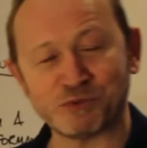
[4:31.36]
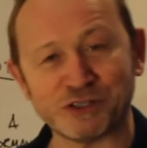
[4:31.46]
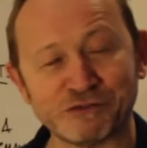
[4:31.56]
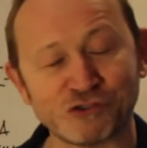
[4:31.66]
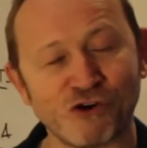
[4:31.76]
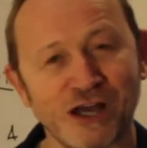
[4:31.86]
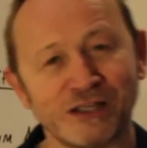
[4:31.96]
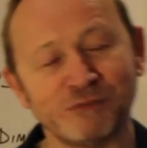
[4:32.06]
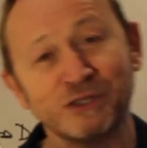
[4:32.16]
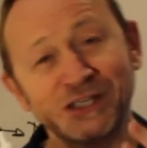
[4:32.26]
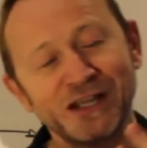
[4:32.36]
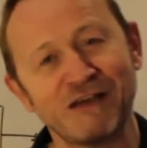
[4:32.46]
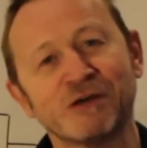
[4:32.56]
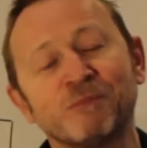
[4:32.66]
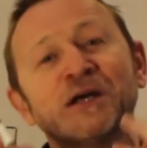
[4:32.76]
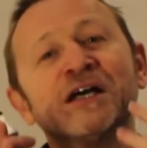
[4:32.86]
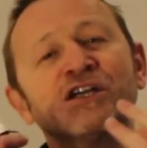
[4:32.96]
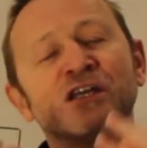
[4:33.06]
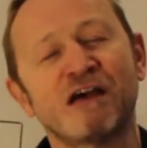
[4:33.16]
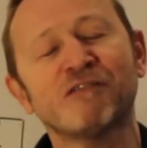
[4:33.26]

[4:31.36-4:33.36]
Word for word: be for training, but you'd have a you'd have